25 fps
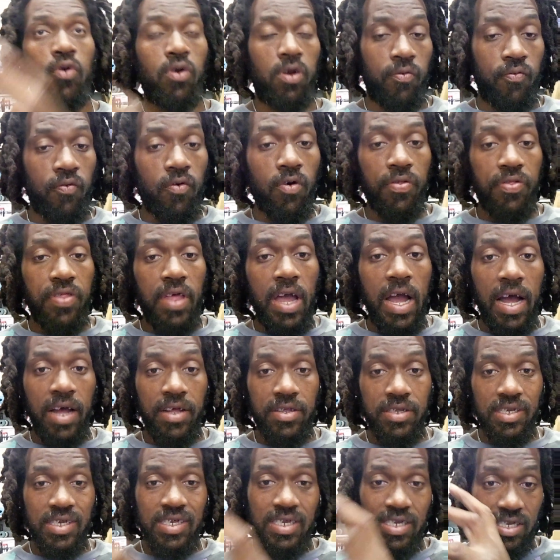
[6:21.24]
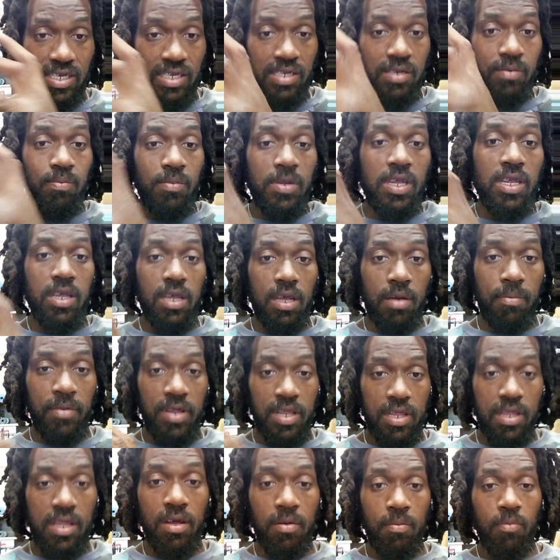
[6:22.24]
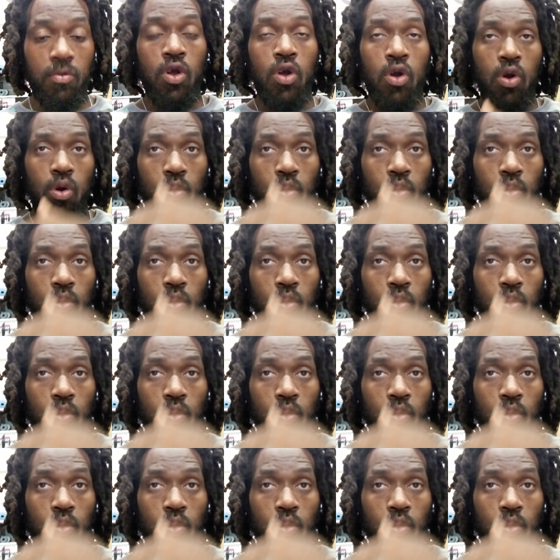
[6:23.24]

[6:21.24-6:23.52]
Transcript: forty four thousand. This is me, him, and them.